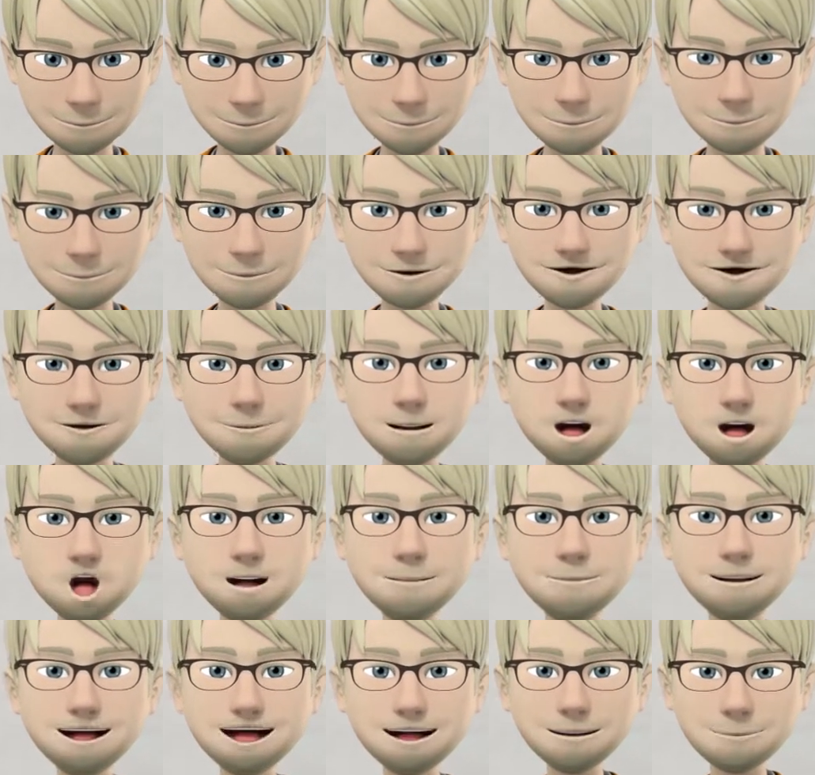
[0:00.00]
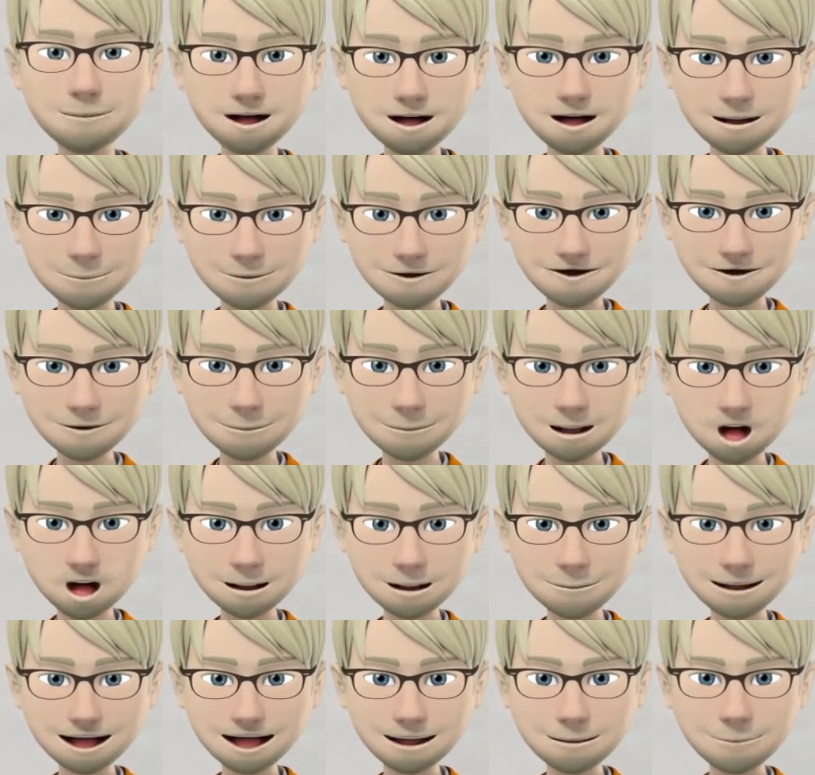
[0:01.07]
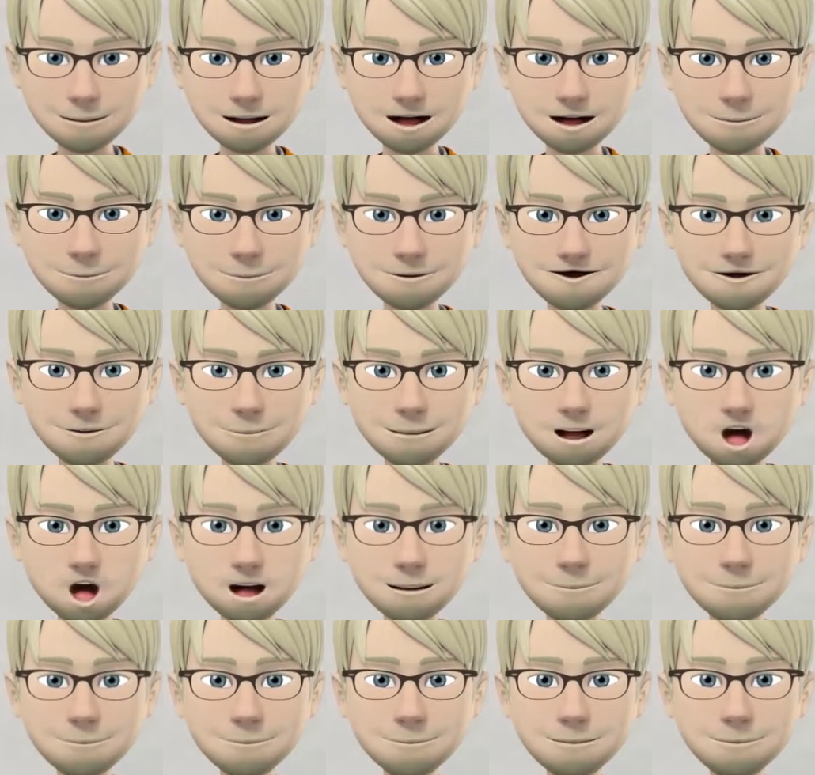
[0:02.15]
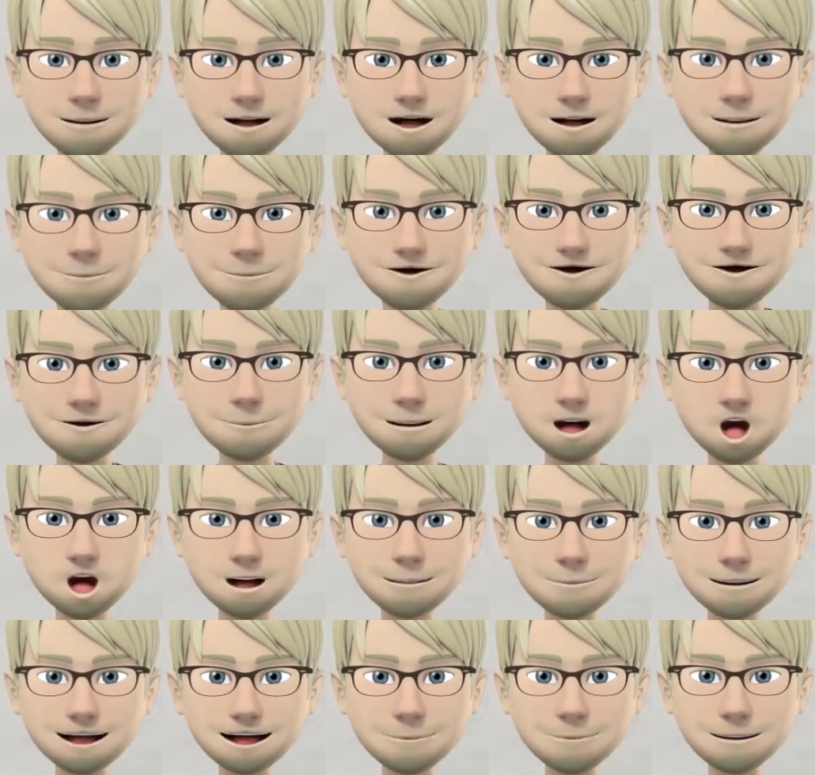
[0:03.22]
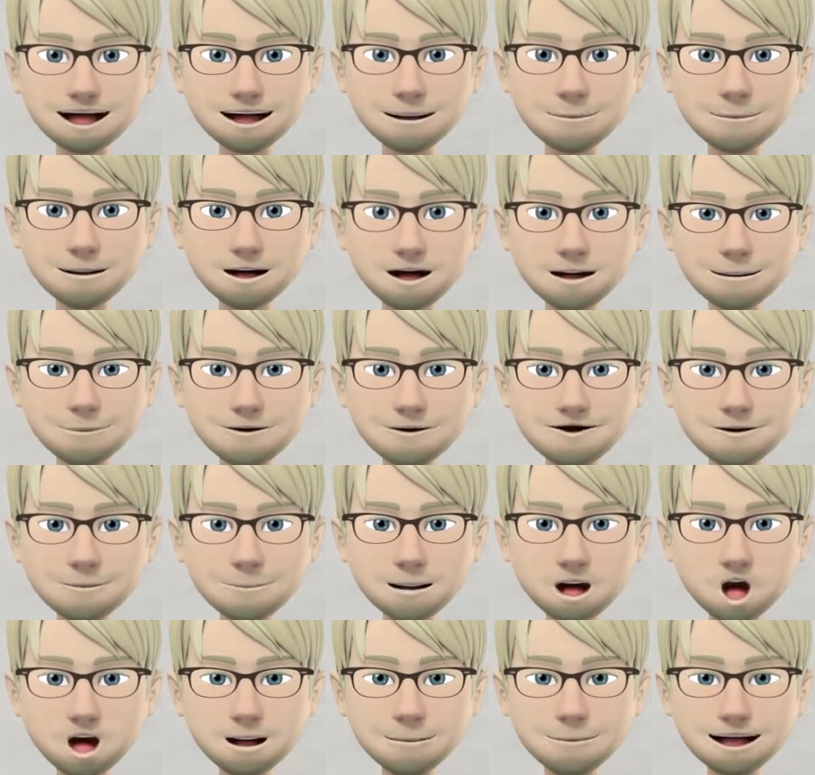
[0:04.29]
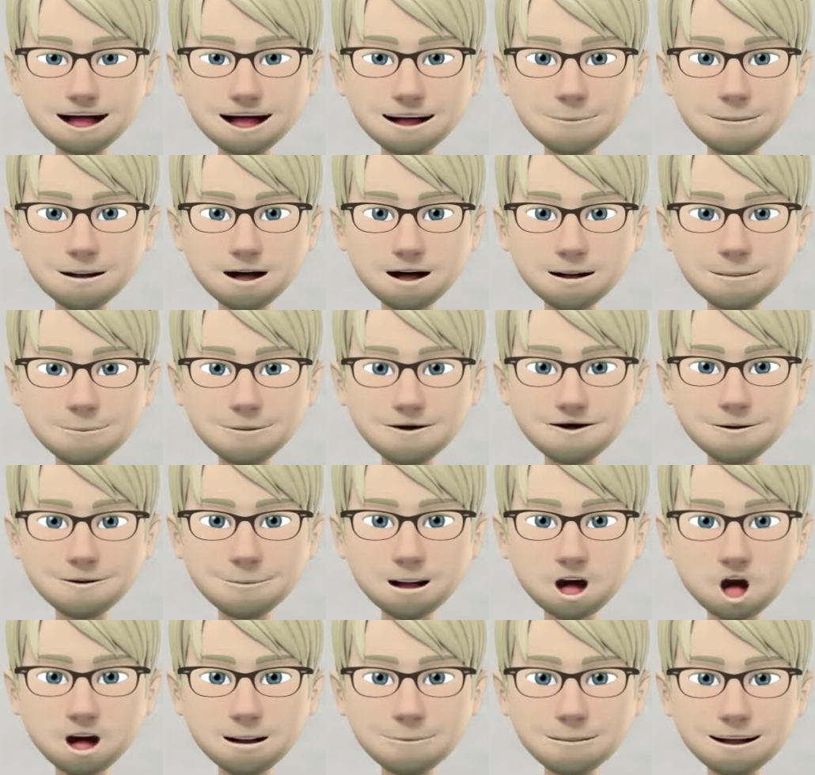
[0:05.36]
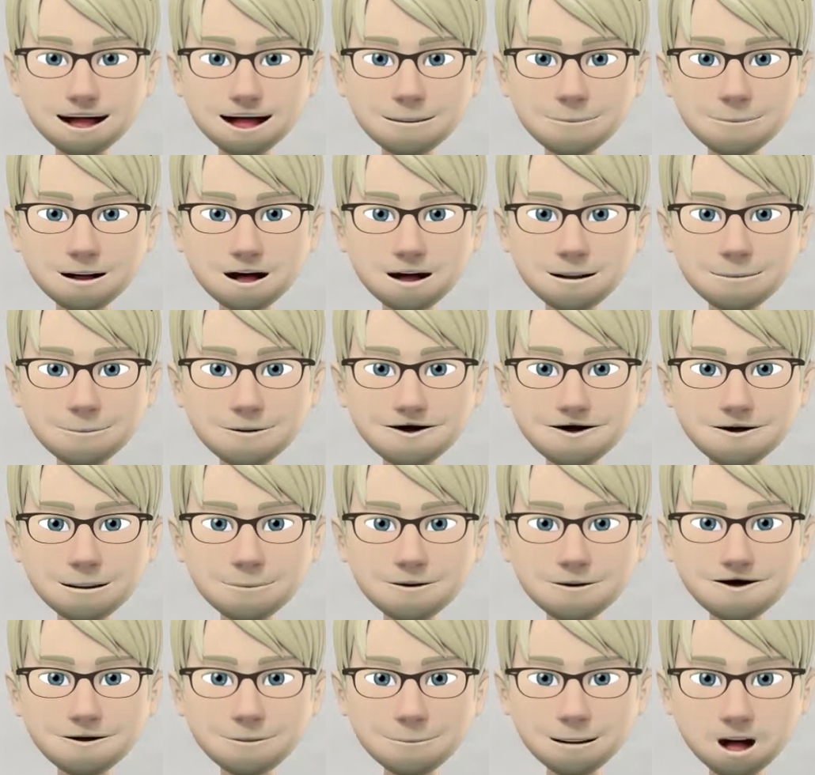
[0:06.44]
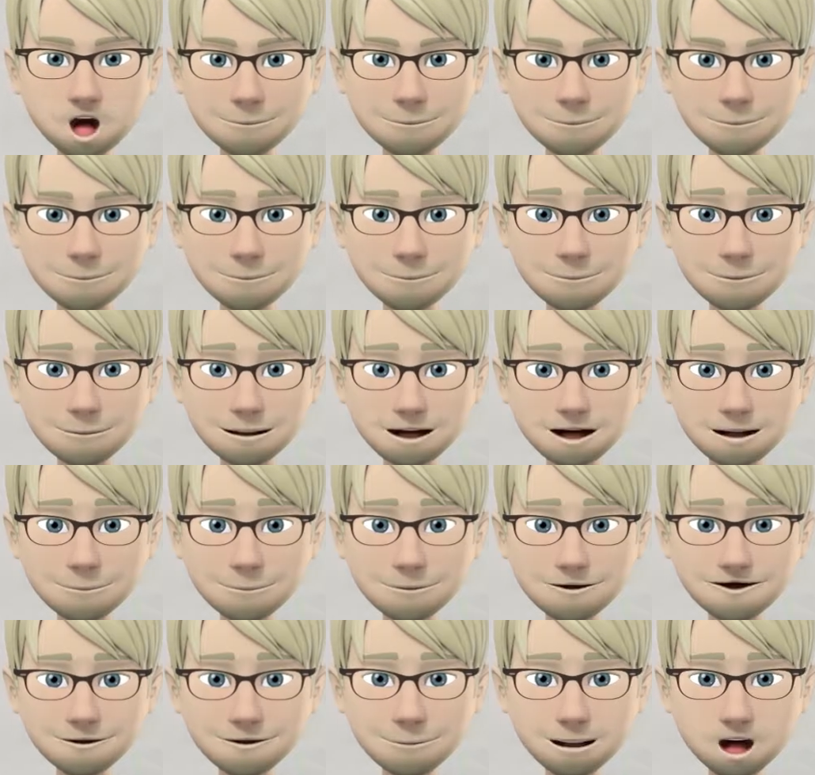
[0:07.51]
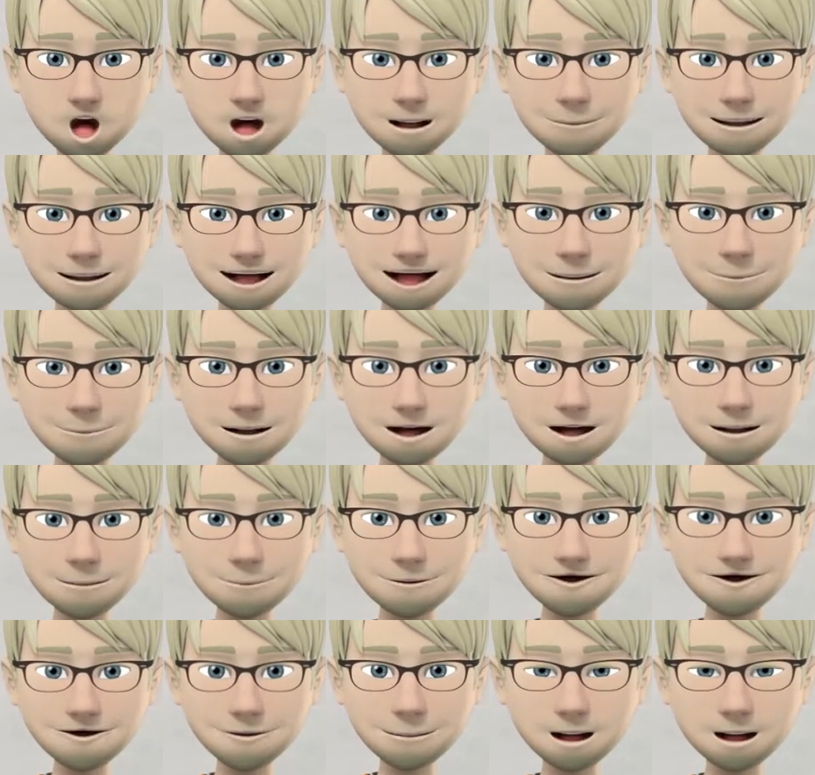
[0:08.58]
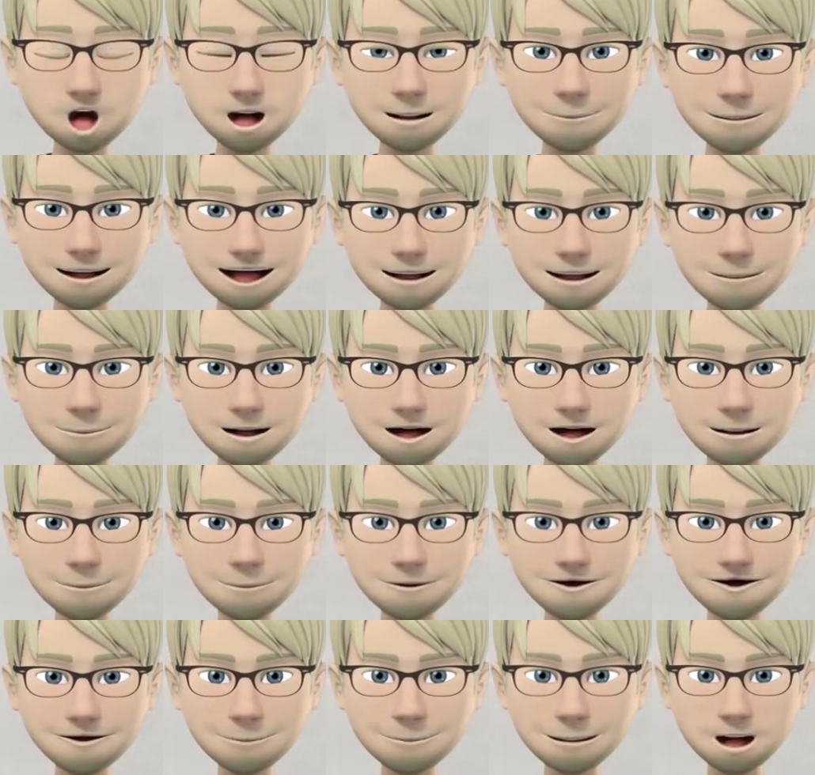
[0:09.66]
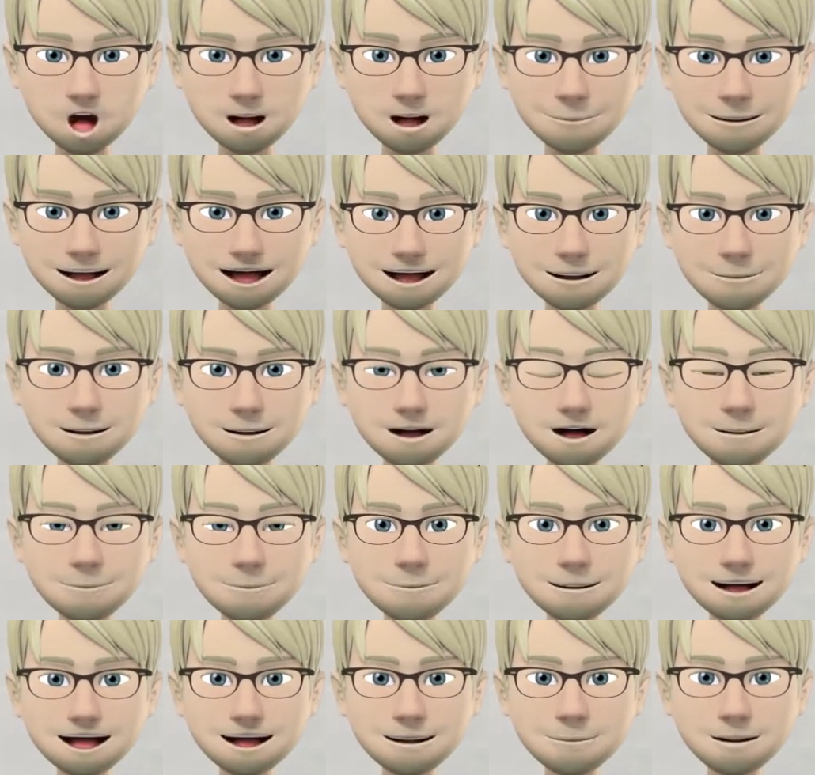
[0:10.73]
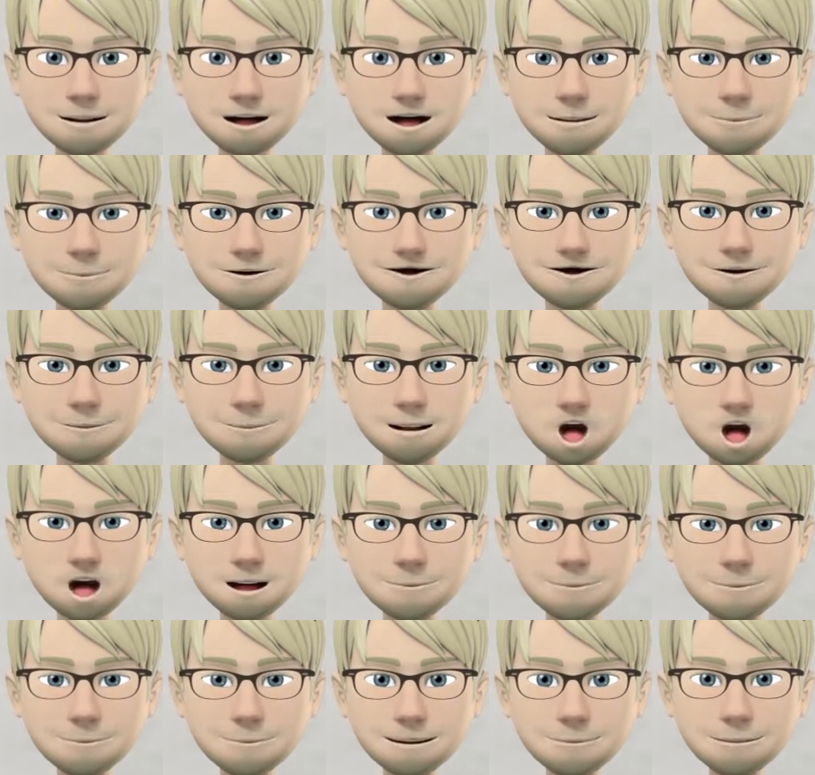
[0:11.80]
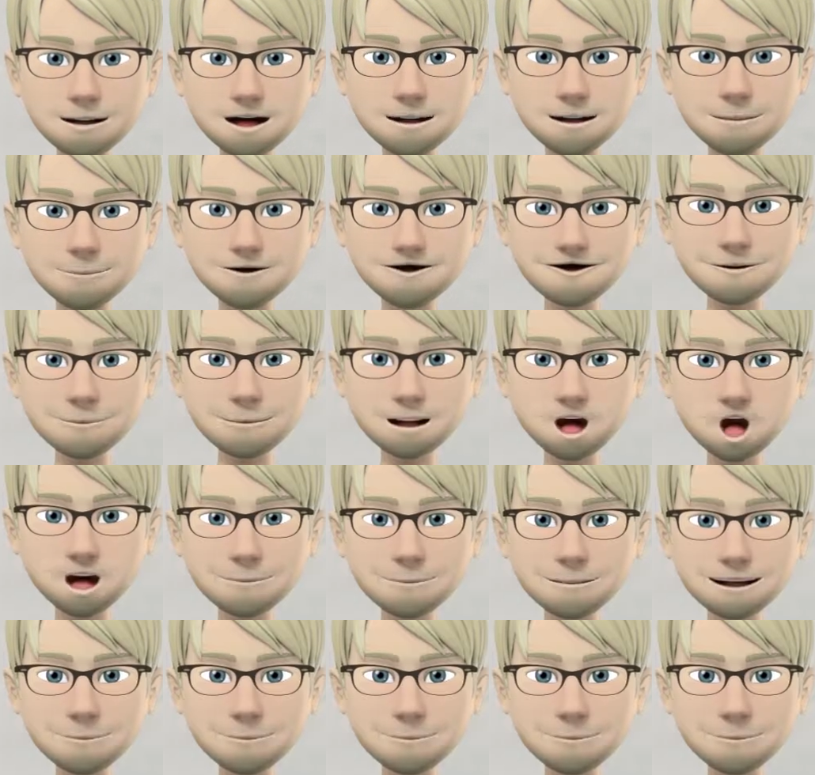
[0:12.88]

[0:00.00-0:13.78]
Depending on the quality of the different ranges, the maximum time that these generators will be able to work for continuously is around 5 to 7 hours, and they can be used either domestically or professionally.